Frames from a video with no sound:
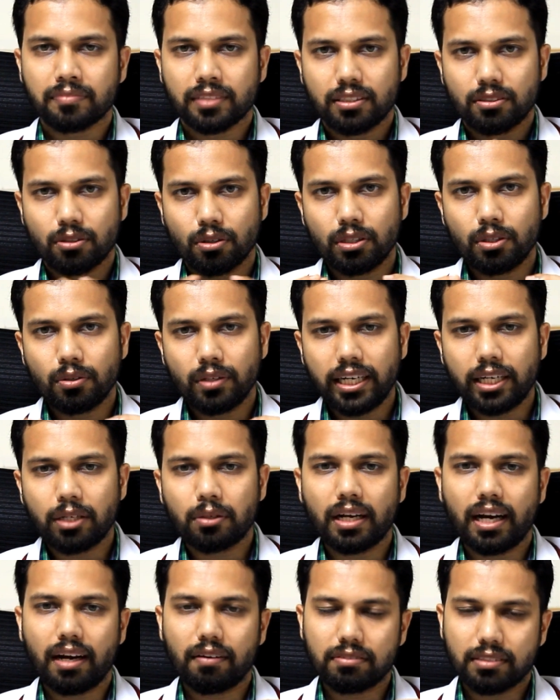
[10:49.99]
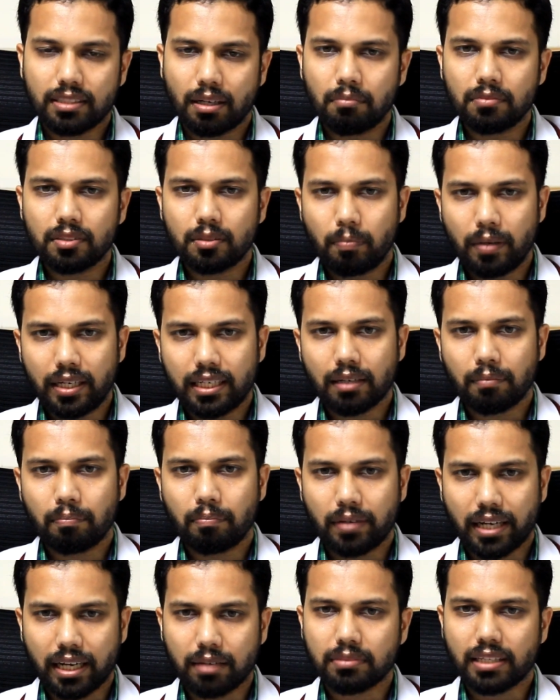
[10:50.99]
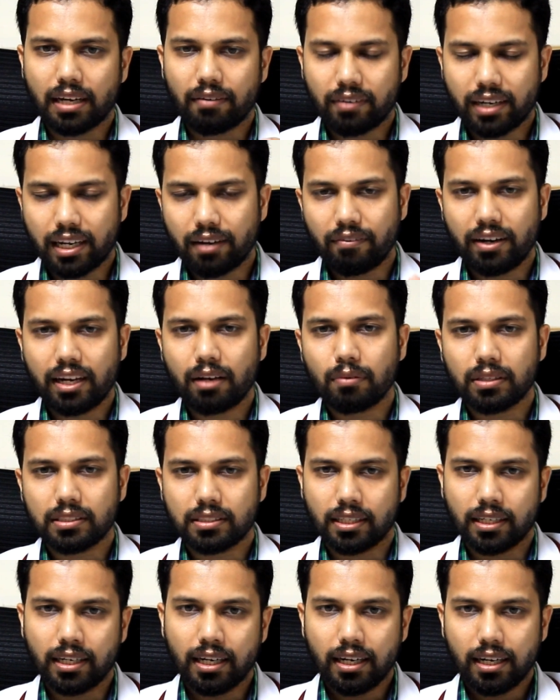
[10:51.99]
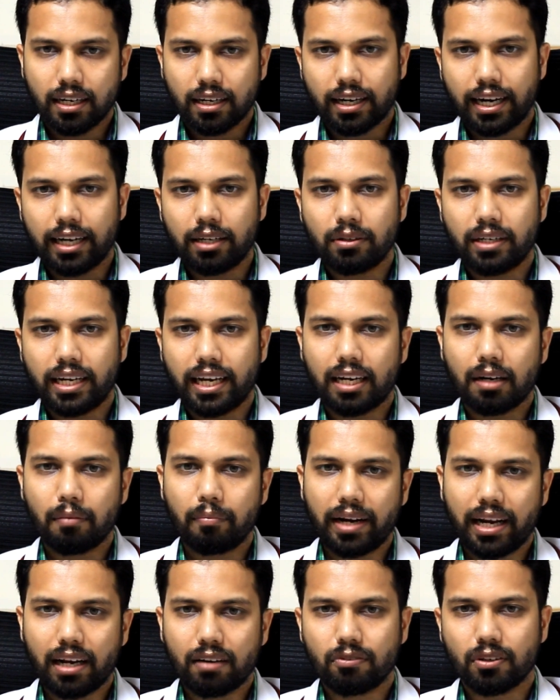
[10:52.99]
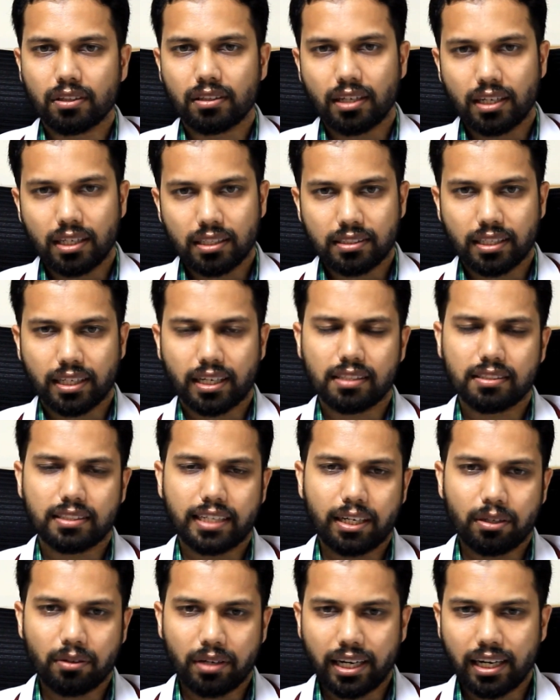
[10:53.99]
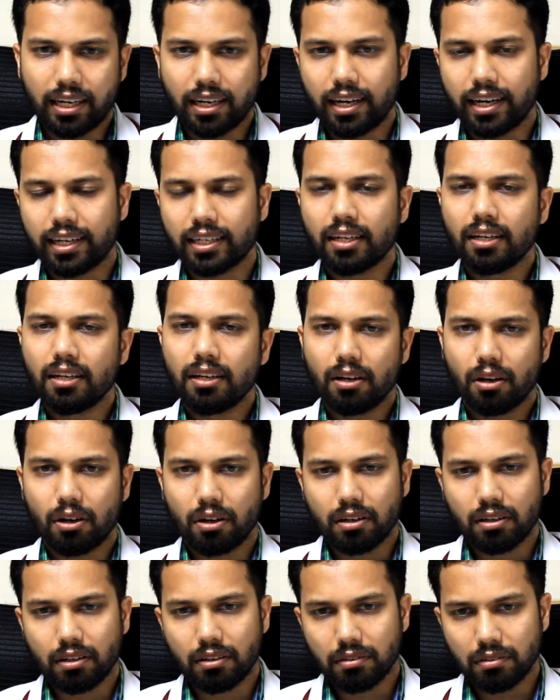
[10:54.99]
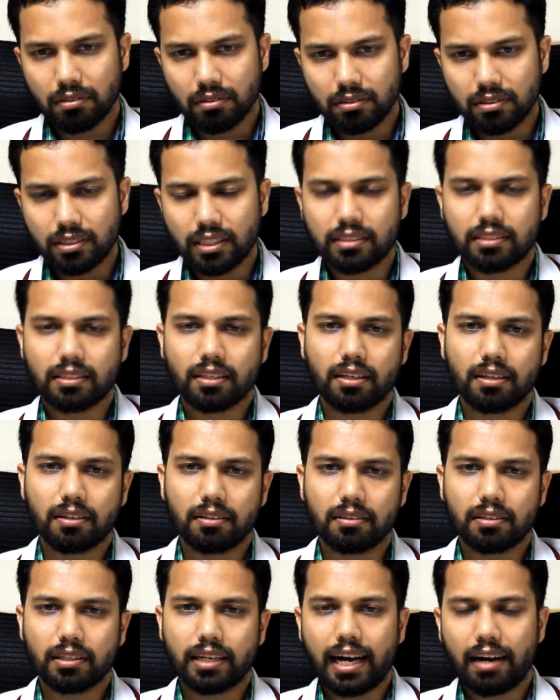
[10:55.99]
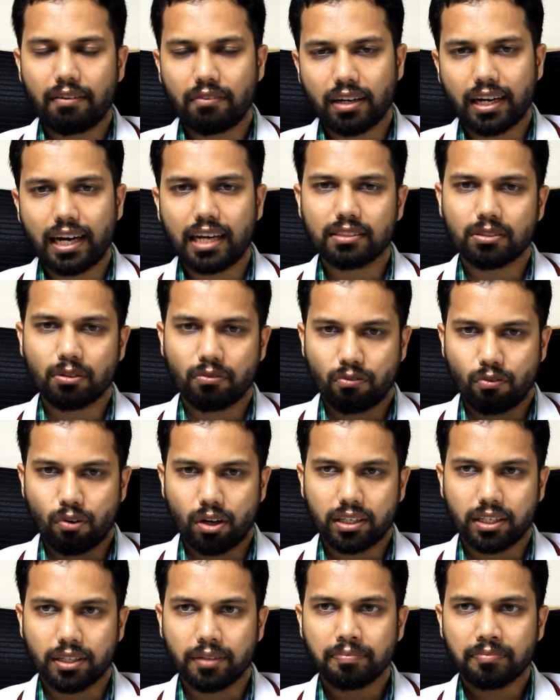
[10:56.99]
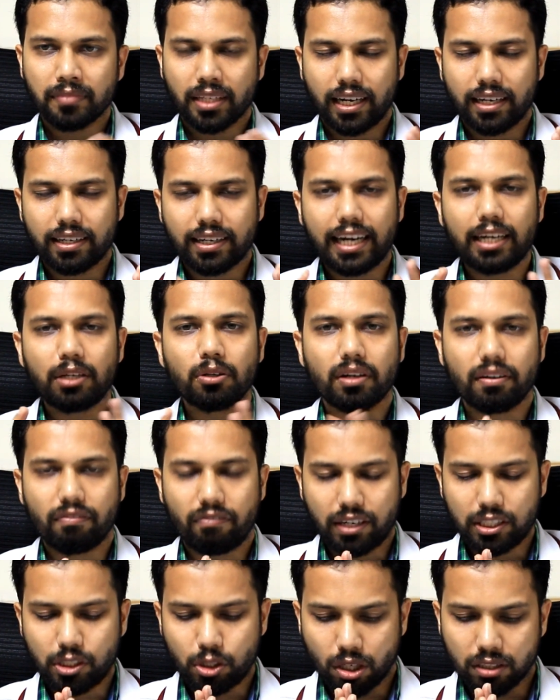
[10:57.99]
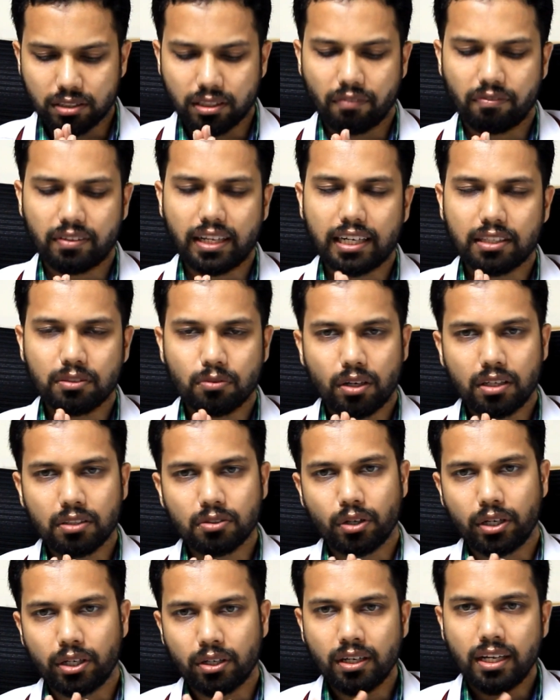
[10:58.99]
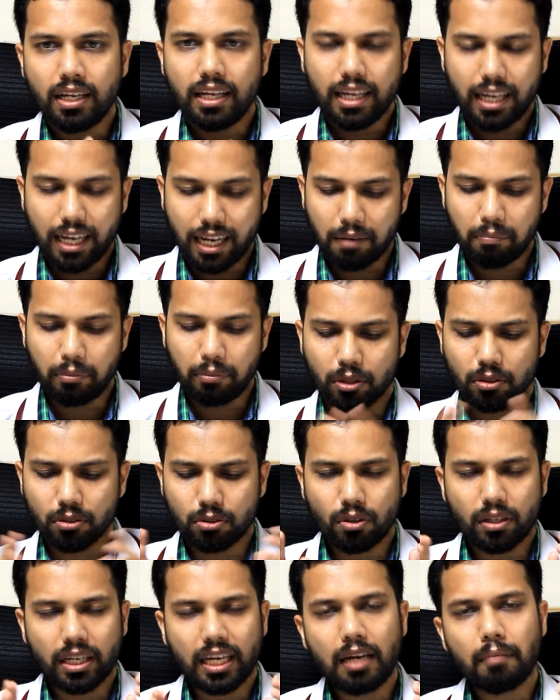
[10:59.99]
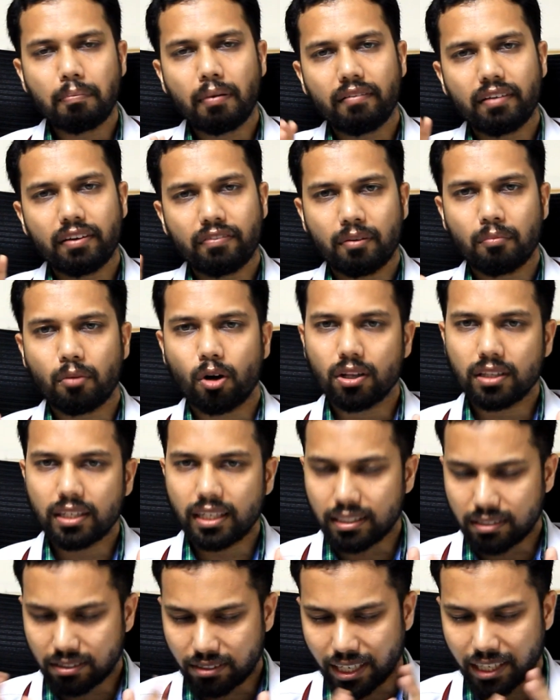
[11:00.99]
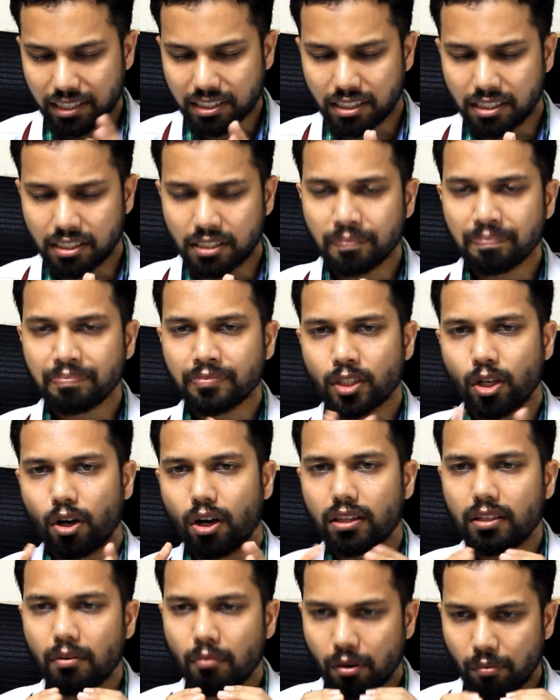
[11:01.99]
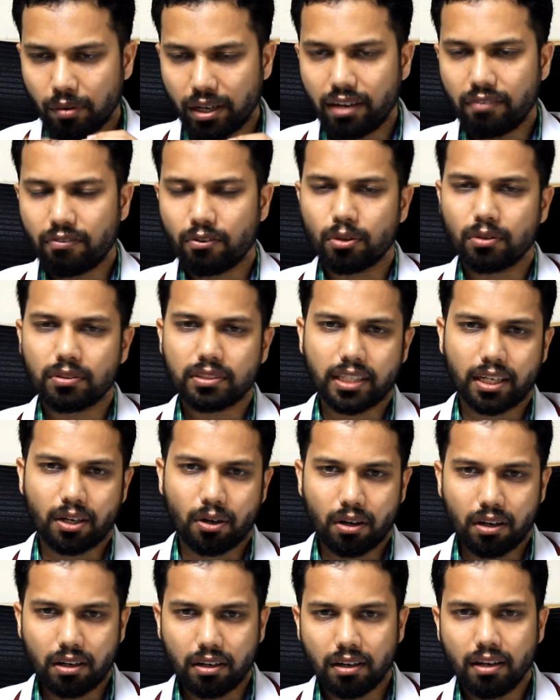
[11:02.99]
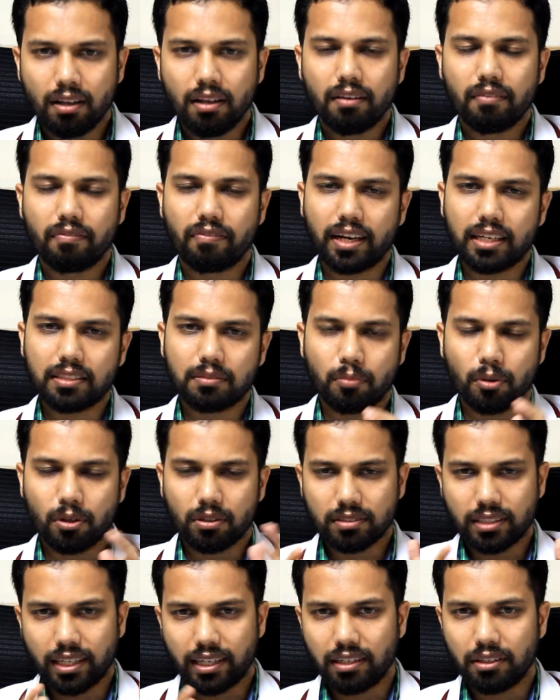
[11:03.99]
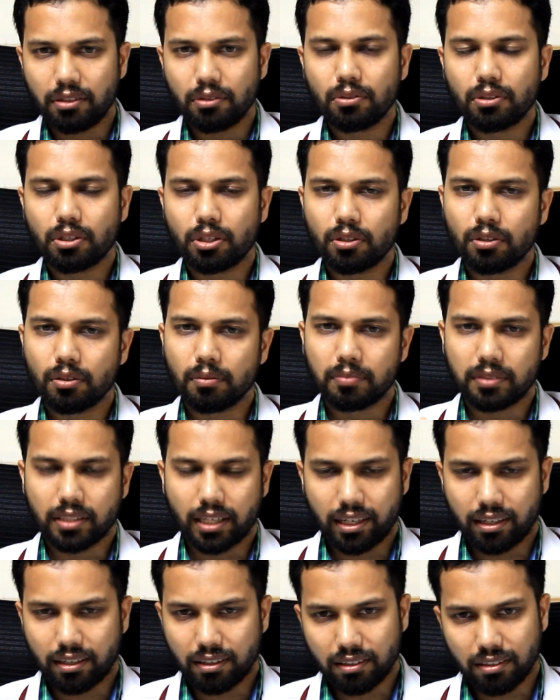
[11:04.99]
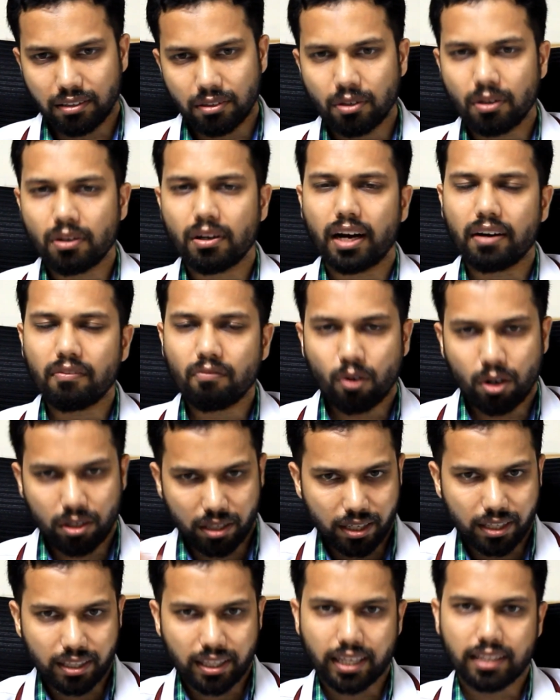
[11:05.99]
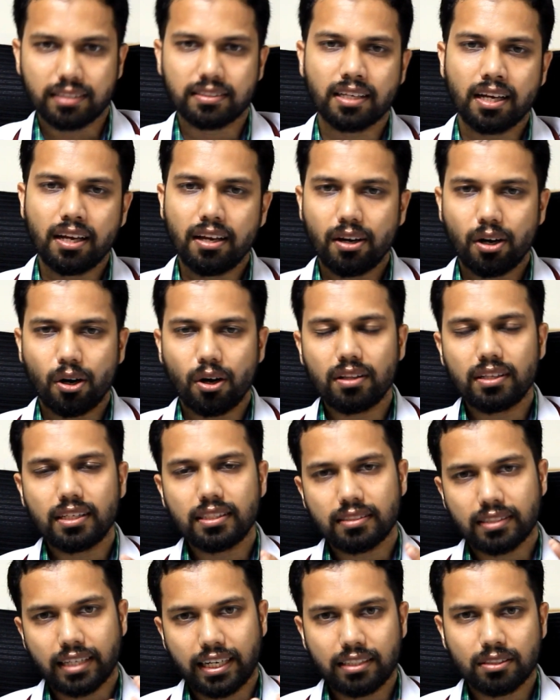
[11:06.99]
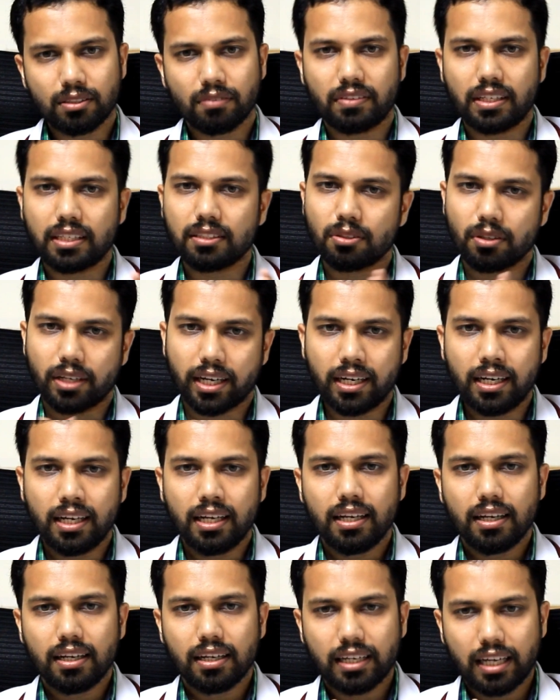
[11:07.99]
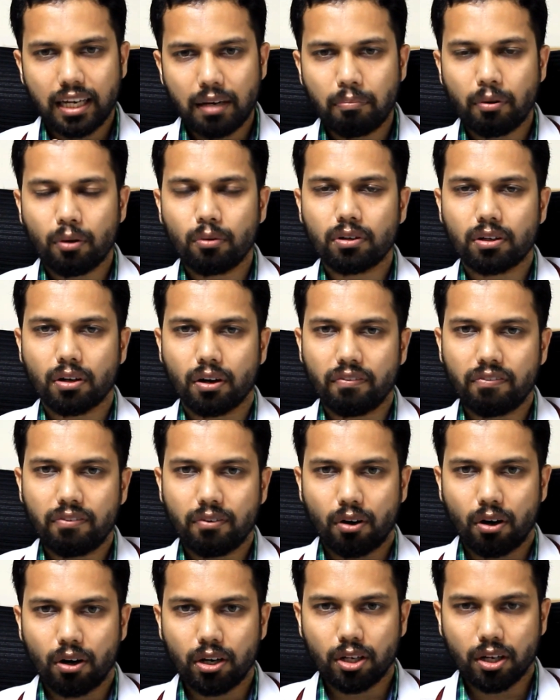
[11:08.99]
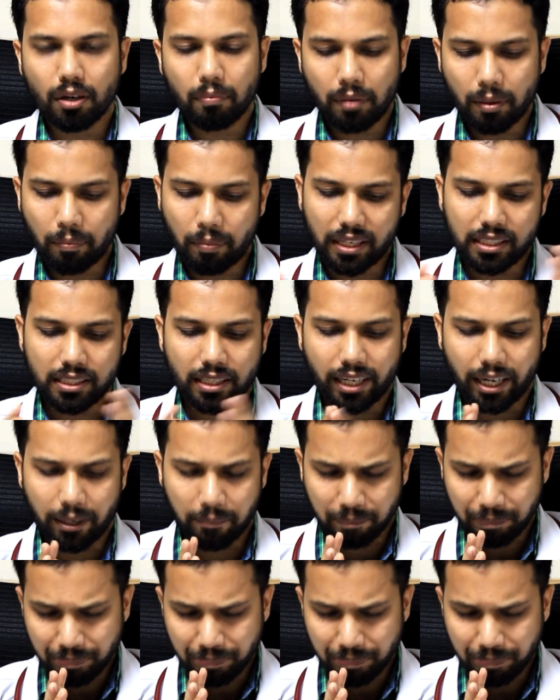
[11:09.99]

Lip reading: So you need to have some split up times. After every question, try to take a break for 30 seconds, try to recollect, or just have a glass of water and try to refresh yourself. That is what is going to help So keep away from all the distractions, all the mobile phones and all Facebooks and YouTubes and unwanted things. All these kinds of things you can keep out of all your preparation time.